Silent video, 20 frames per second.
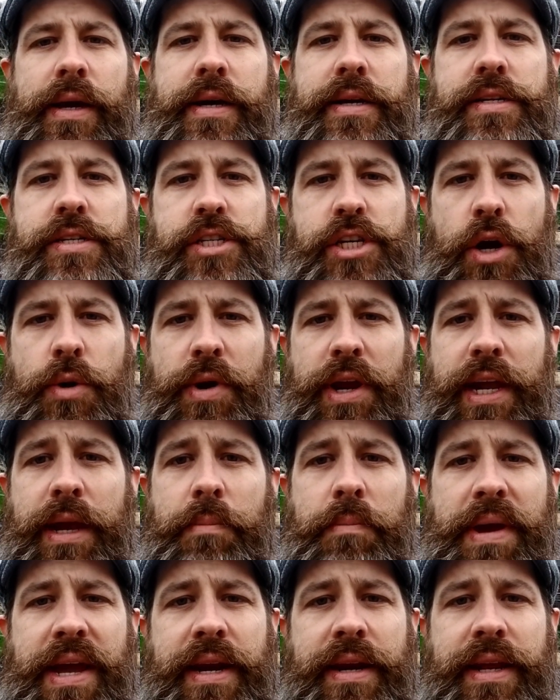Sewing
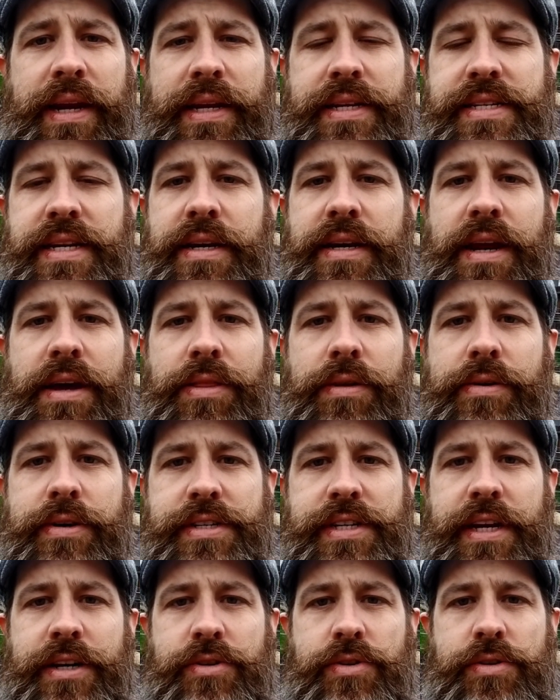and mending is another
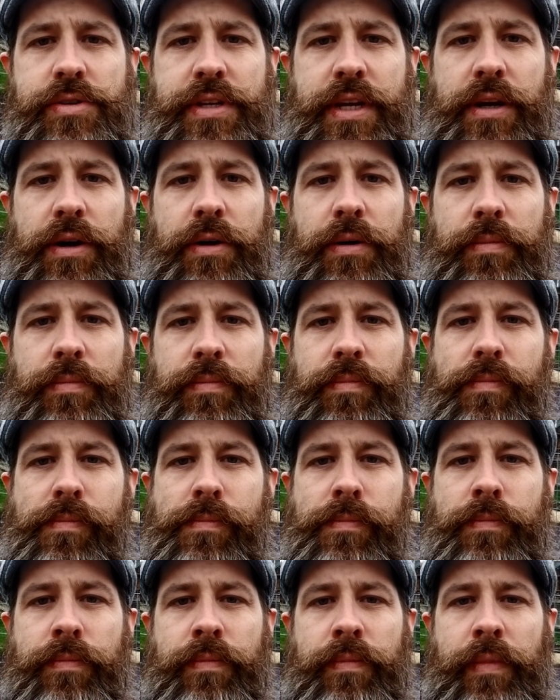essential skill.
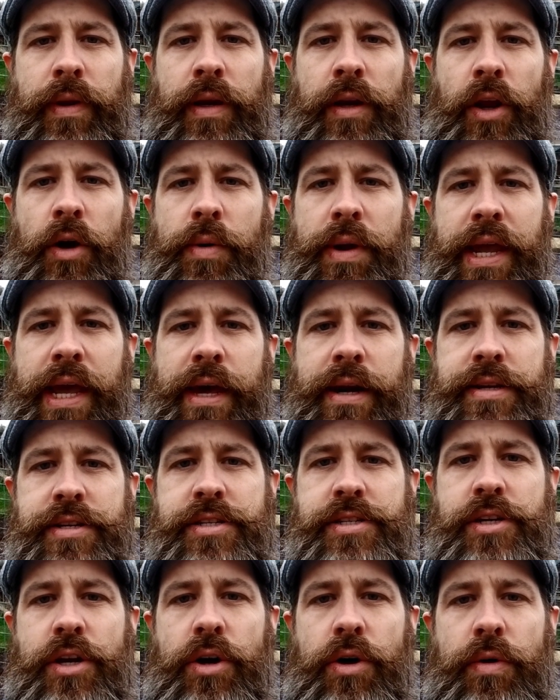Knowing how to
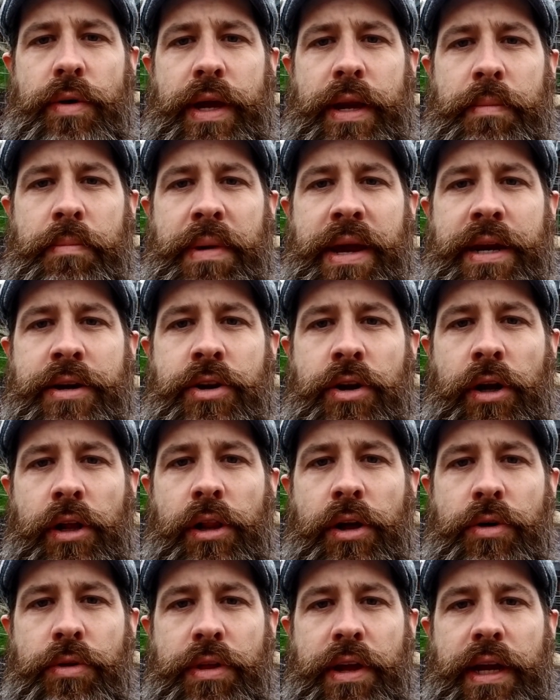sew and mend your
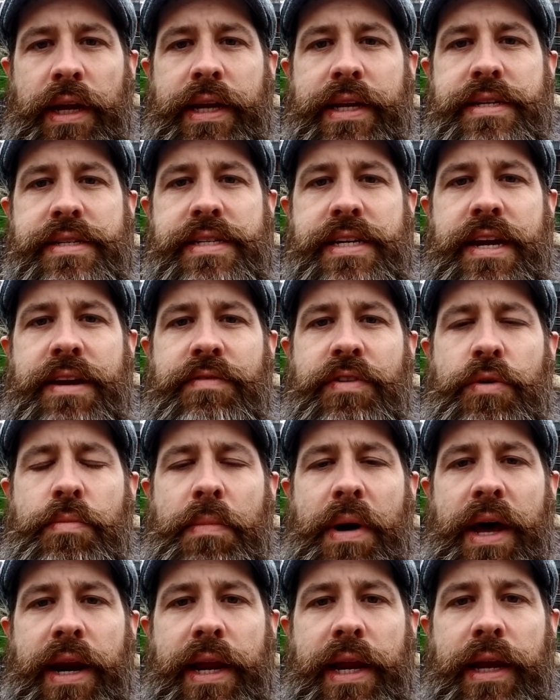clothing can save you
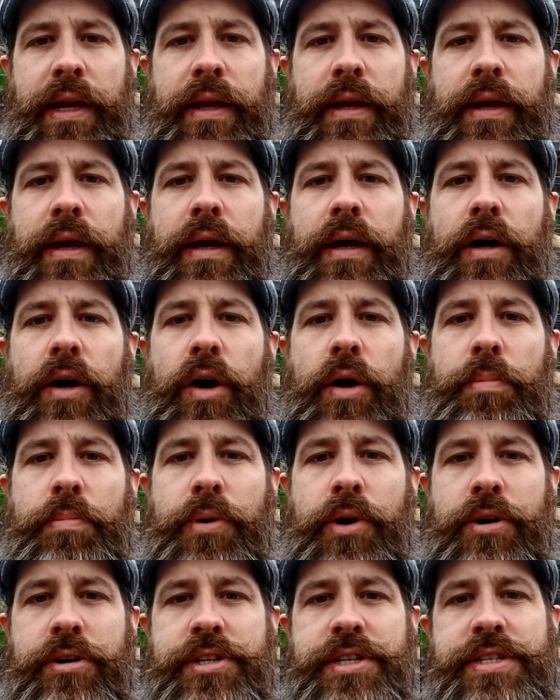money on
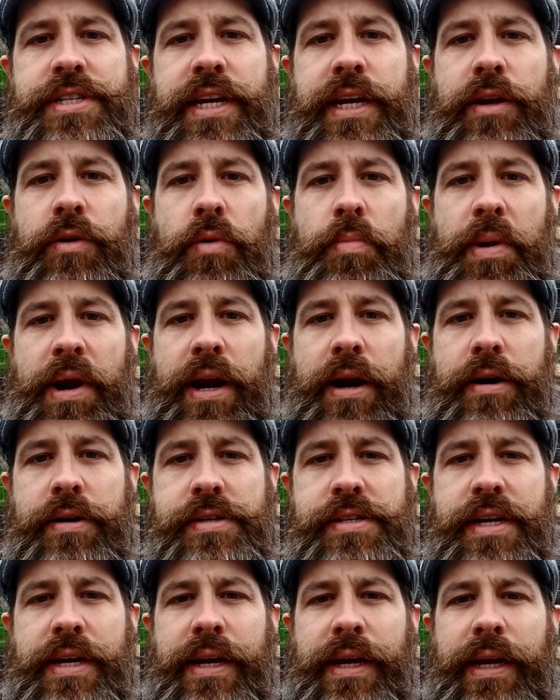purchasing and
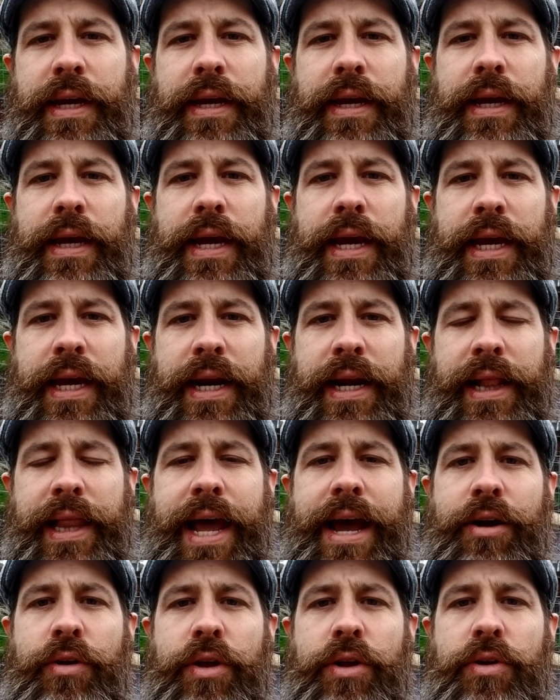repairs and can
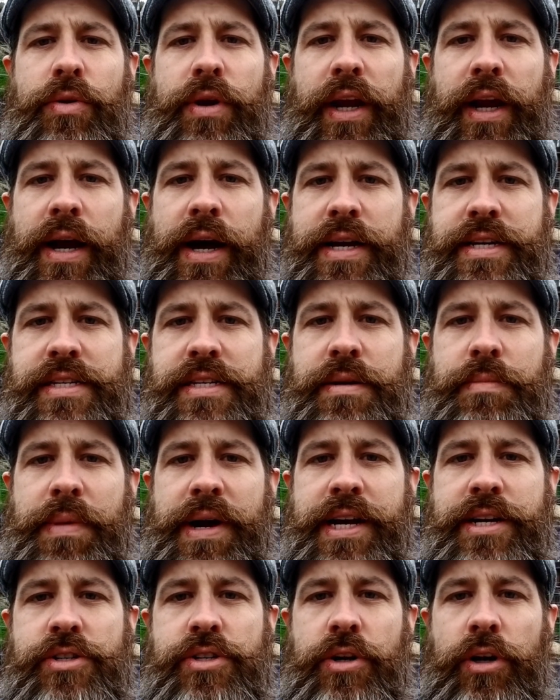allow you to
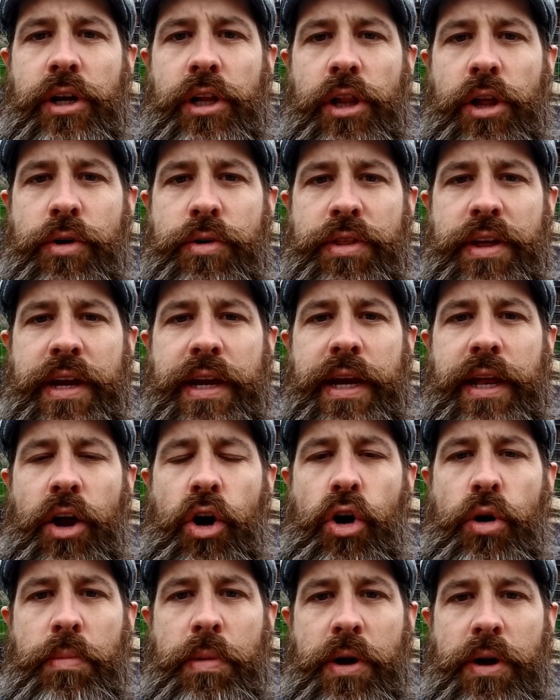customize your clothing and
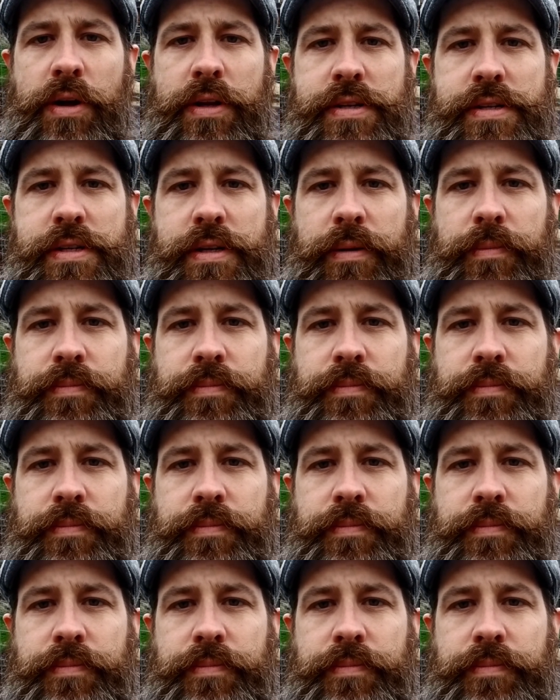home goods.